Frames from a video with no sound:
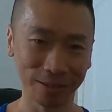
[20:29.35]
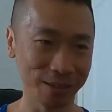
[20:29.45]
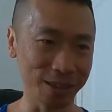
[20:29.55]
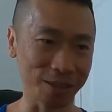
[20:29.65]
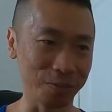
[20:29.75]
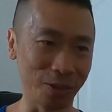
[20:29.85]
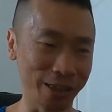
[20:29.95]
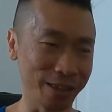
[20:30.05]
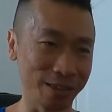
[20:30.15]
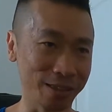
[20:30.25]
this
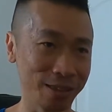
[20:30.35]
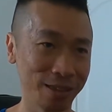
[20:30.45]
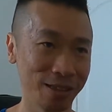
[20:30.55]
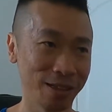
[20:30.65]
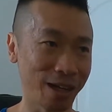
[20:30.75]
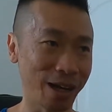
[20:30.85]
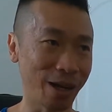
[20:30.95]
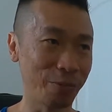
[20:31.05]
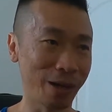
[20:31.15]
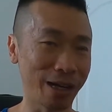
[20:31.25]
morning
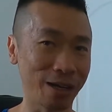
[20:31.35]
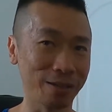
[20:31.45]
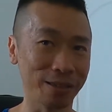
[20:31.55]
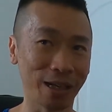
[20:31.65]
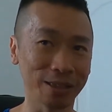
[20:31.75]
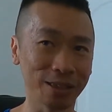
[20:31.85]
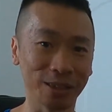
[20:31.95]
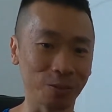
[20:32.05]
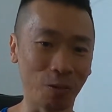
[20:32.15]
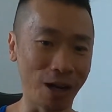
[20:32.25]
I went out and
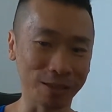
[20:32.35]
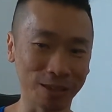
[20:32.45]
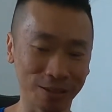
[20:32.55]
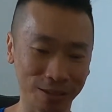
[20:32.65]
just walked,